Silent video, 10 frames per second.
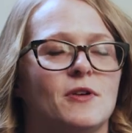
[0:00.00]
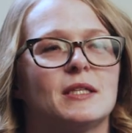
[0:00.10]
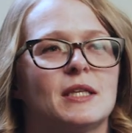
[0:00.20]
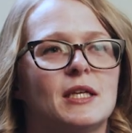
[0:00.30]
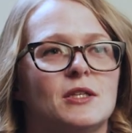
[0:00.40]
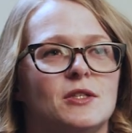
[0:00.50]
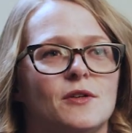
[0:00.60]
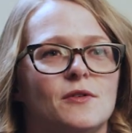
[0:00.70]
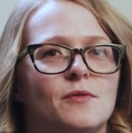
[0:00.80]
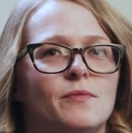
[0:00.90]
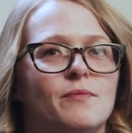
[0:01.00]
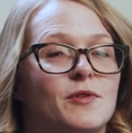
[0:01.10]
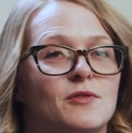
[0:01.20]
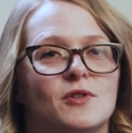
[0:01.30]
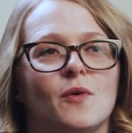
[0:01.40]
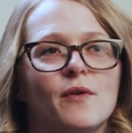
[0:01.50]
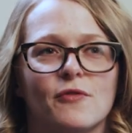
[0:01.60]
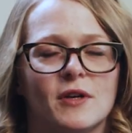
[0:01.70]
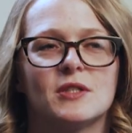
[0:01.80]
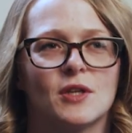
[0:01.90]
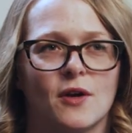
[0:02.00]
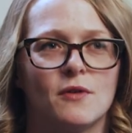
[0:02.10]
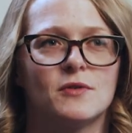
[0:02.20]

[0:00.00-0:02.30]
translated to, there's no one for us to go